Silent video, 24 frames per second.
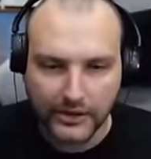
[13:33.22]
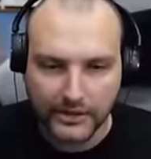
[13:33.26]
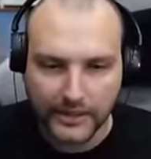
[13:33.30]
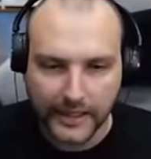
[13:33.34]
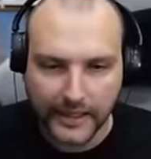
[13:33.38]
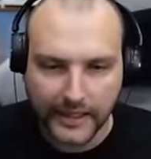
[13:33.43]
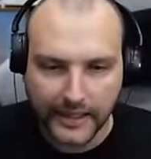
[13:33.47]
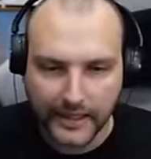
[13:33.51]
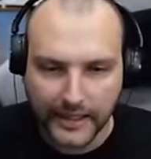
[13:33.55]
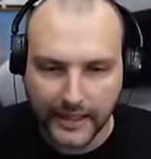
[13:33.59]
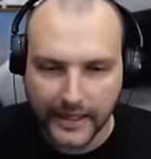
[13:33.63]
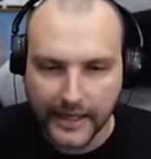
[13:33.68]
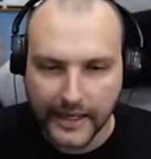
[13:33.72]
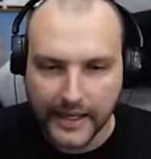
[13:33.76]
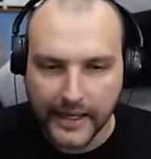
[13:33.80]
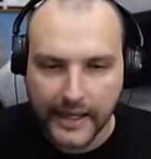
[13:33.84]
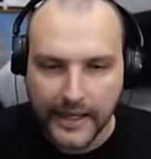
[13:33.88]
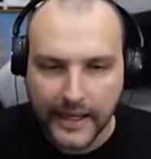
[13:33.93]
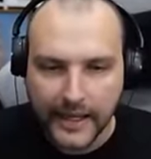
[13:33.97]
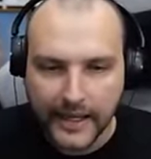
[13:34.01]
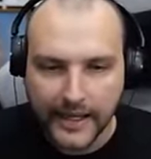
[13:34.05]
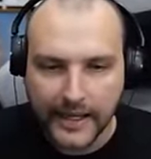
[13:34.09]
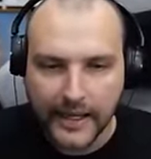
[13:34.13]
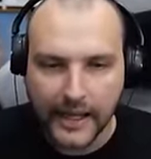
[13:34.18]
really
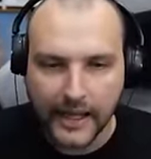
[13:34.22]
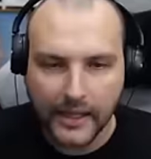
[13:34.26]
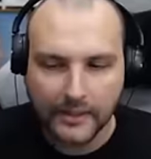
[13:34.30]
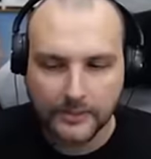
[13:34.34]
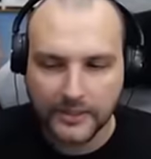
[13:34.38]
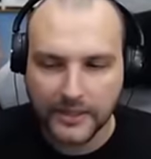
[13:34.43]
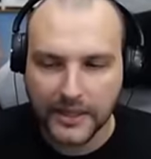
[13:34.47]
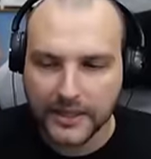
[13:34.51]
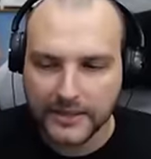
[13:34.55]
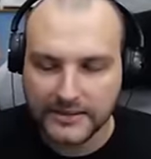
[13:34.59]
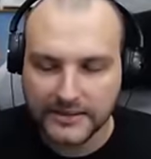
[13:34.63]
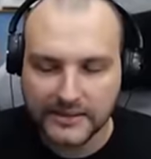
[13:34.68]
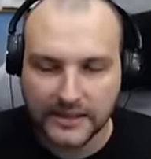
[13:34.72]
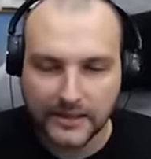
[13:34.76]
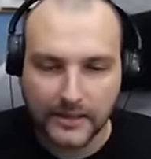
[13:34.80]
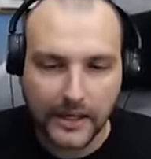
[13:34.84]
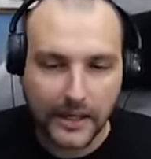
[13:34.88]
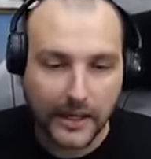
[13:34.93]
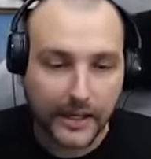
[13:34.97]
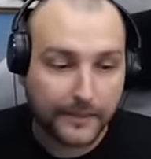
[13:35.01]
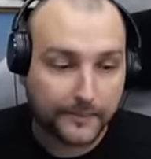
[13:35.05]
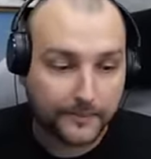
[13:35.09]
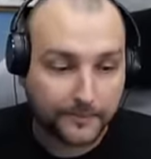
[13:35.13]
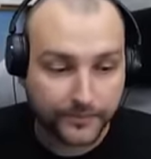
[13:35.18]
help us
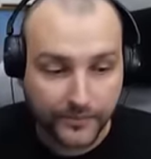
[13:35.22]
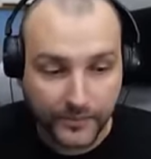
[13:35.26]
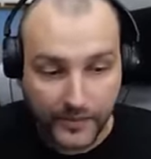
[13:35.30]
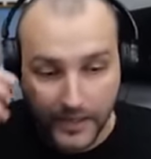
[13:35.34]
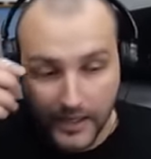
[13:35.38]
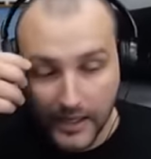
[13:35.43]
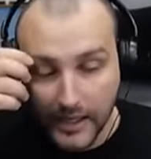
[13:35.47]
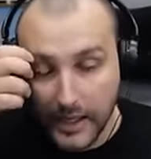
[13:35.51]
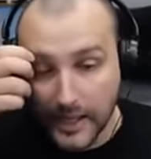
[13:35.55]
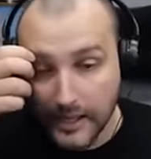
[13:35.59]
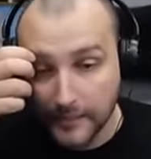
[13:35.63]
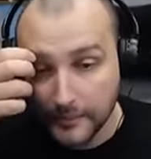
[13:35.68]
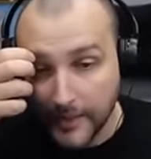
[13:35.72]
um,